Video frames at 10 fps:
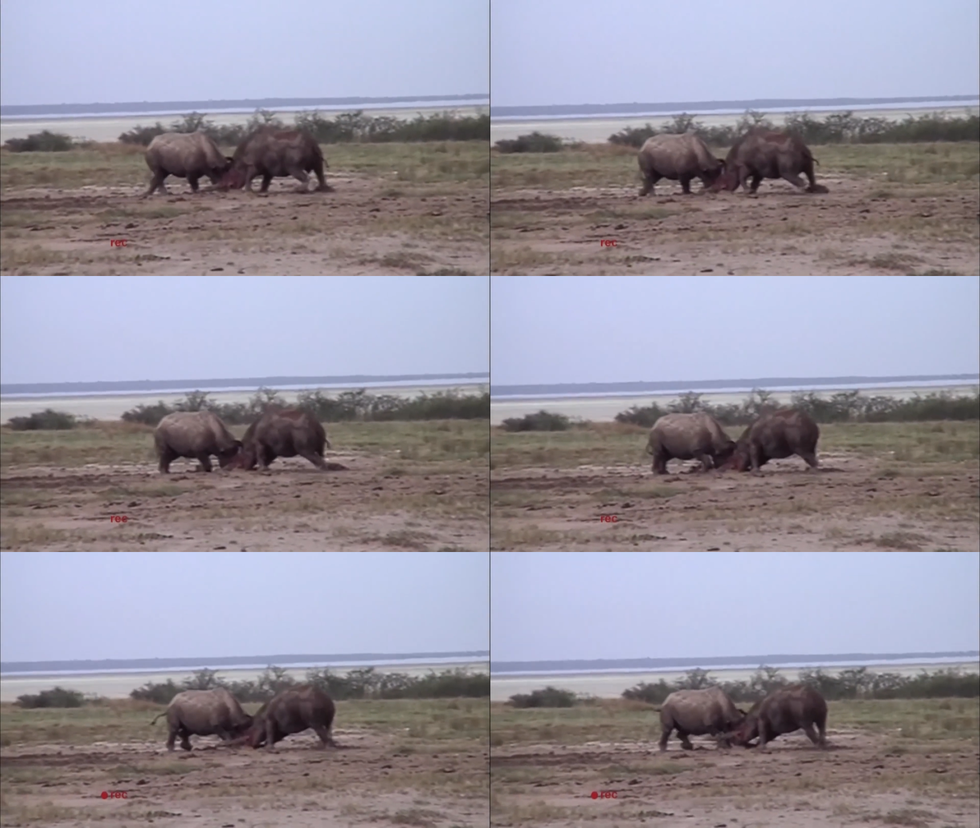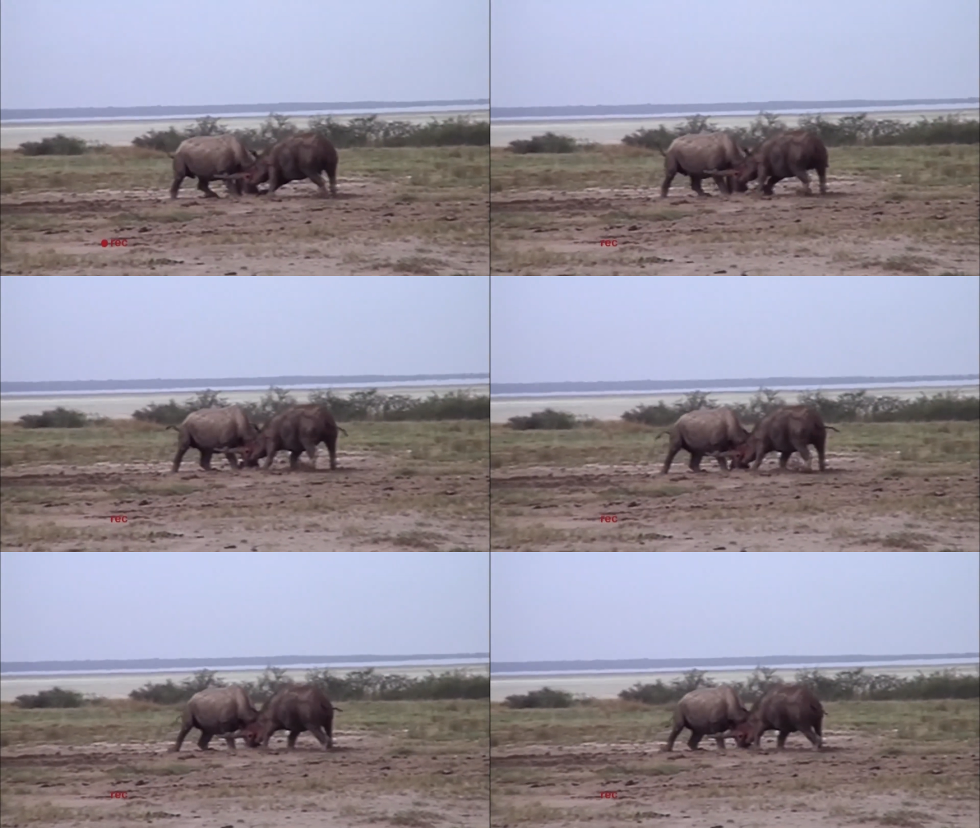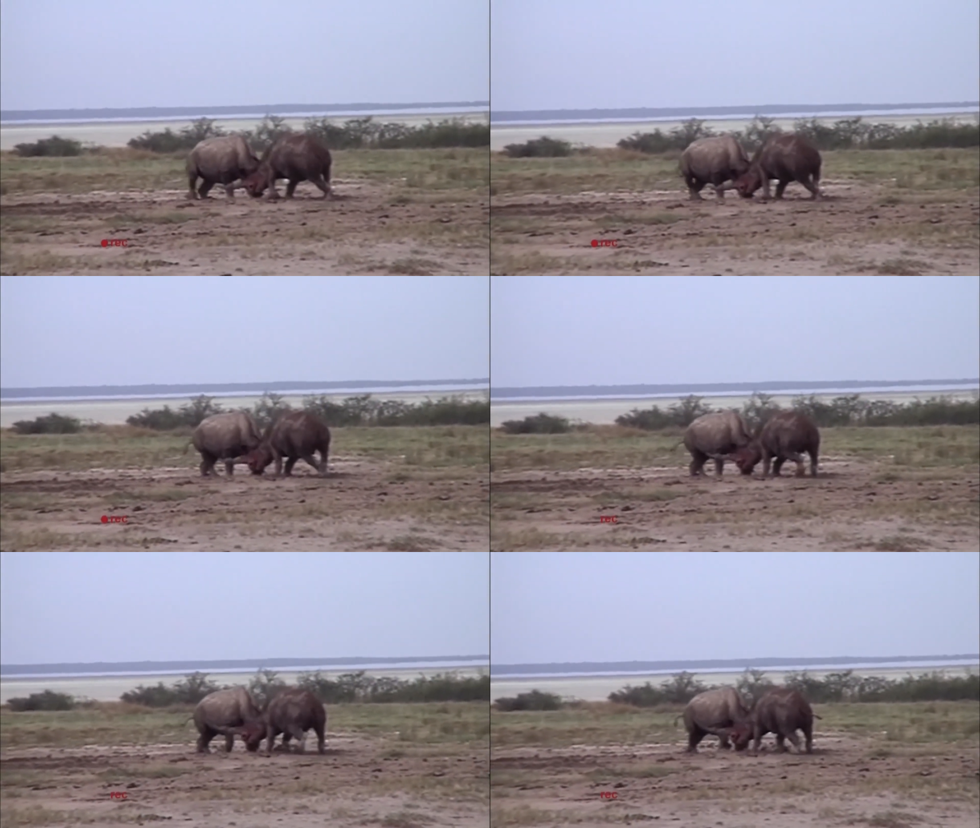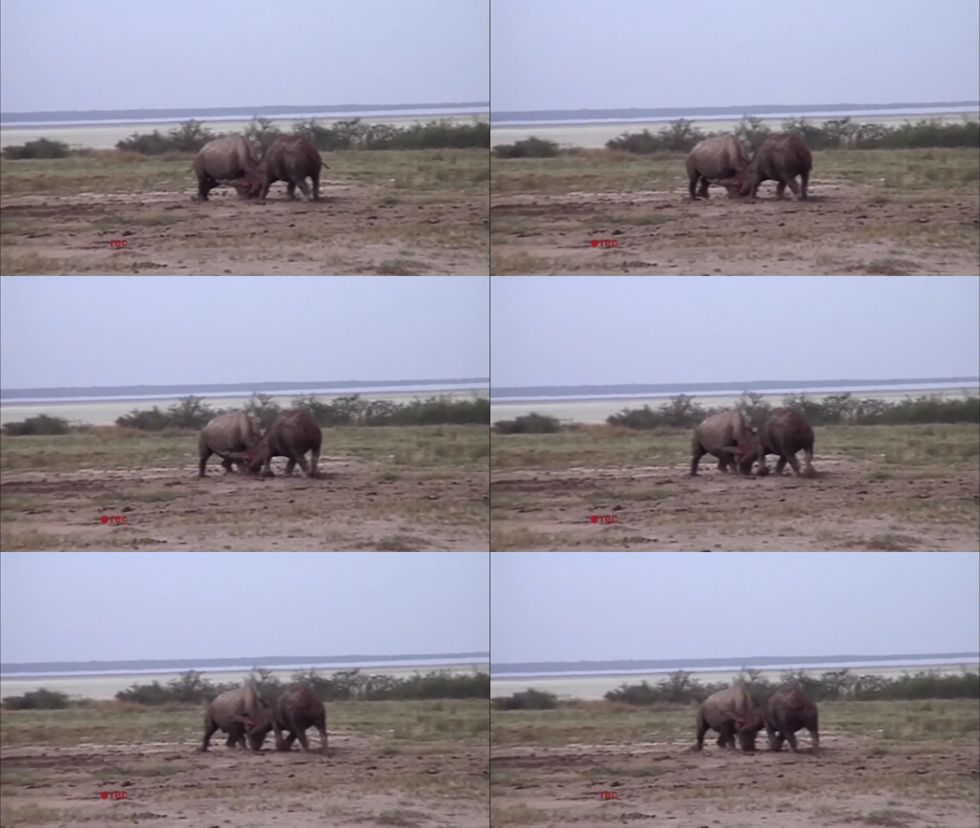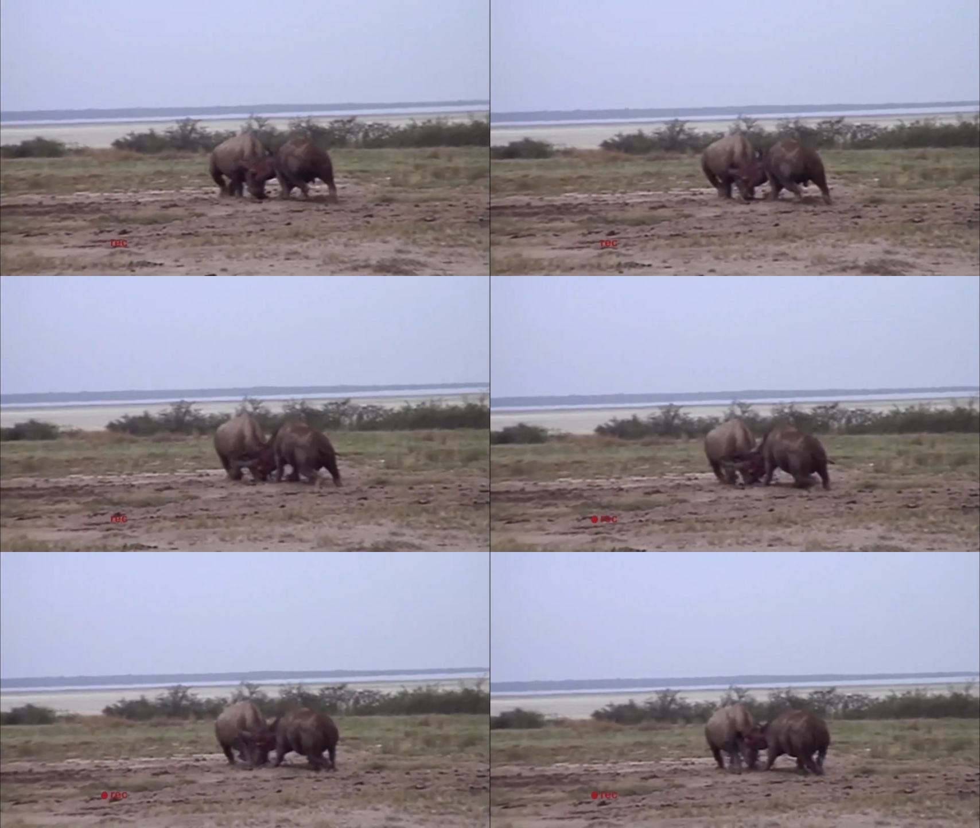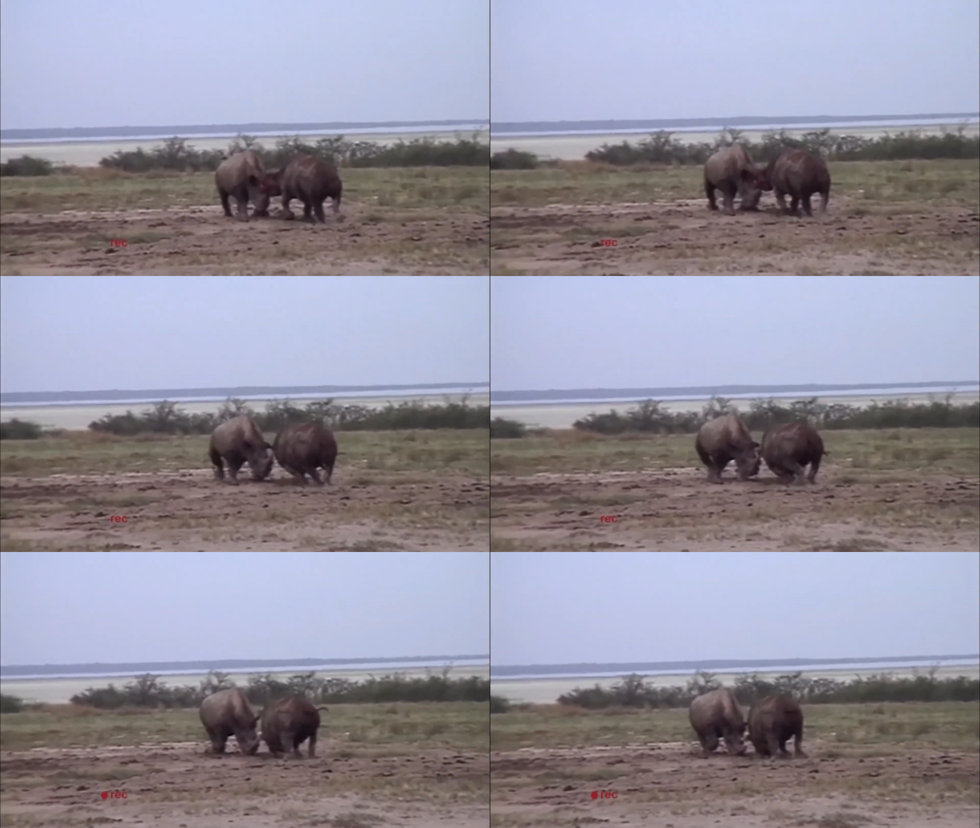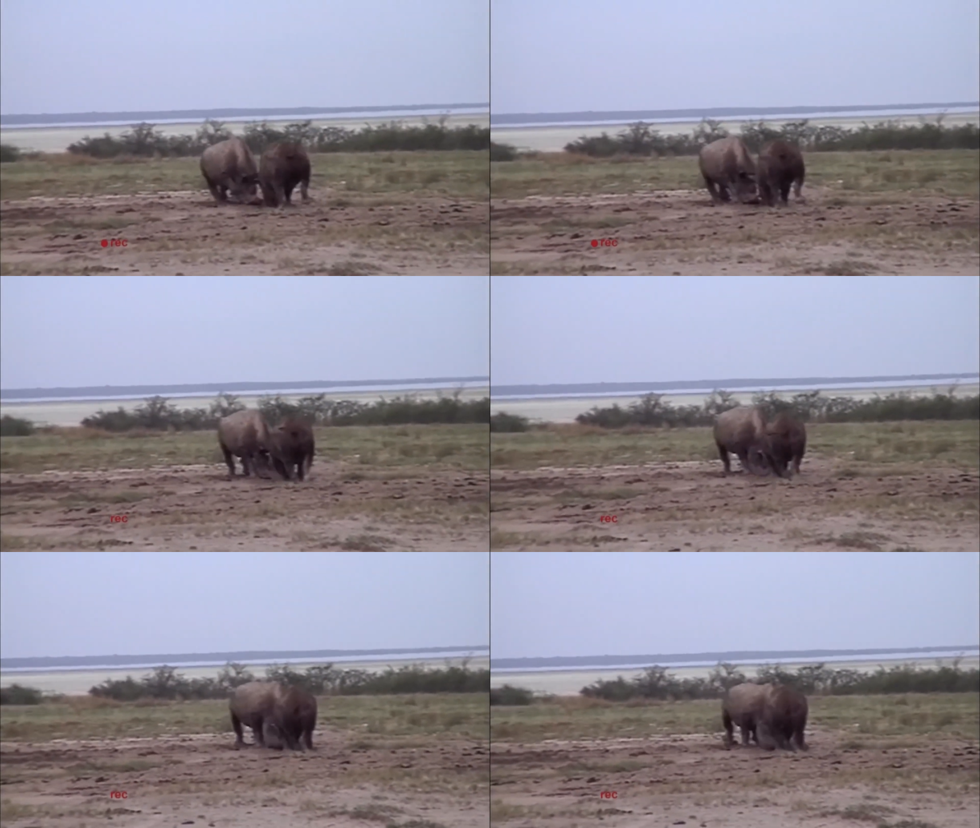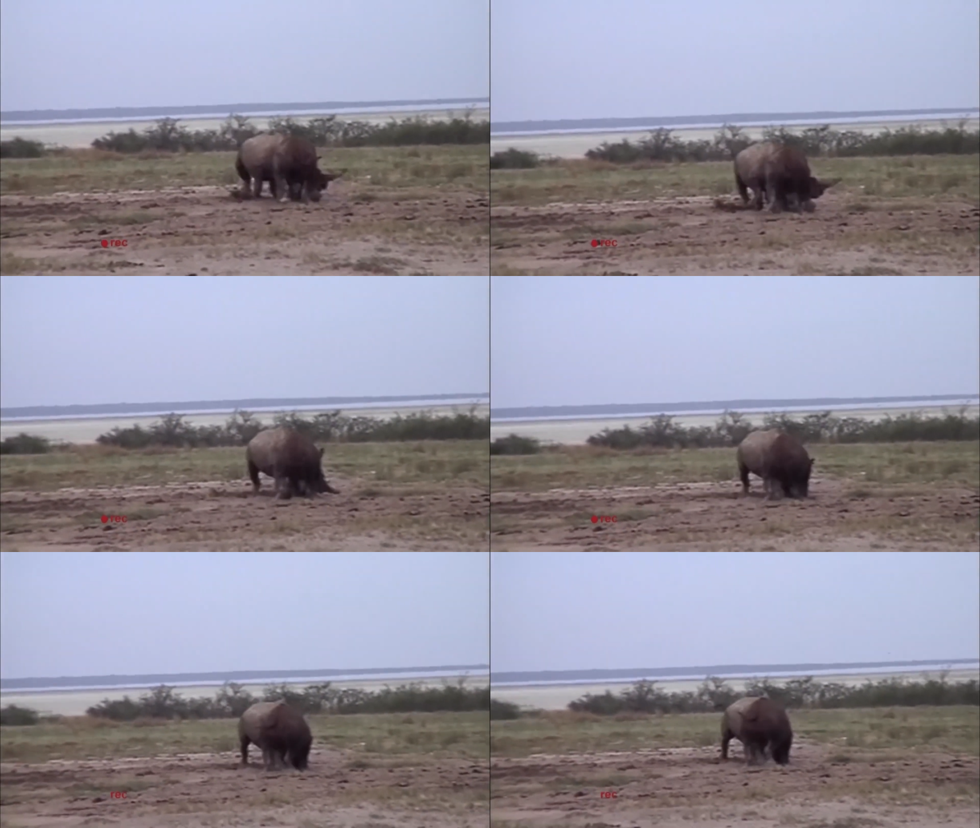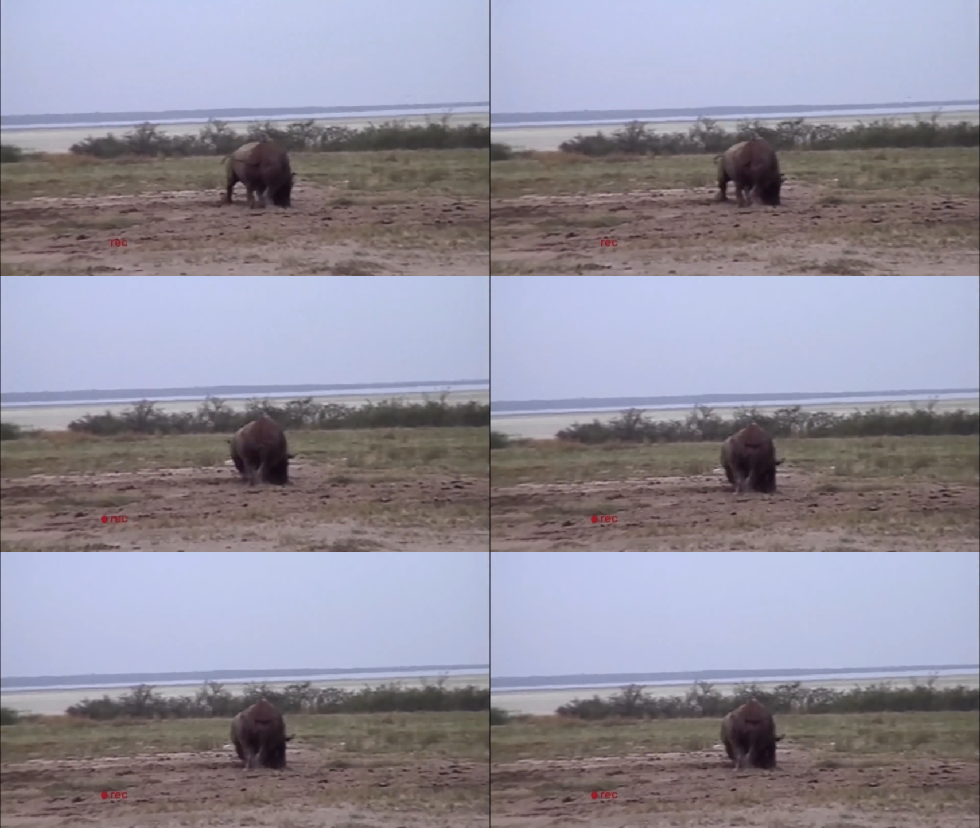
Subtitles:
(no speaker visible)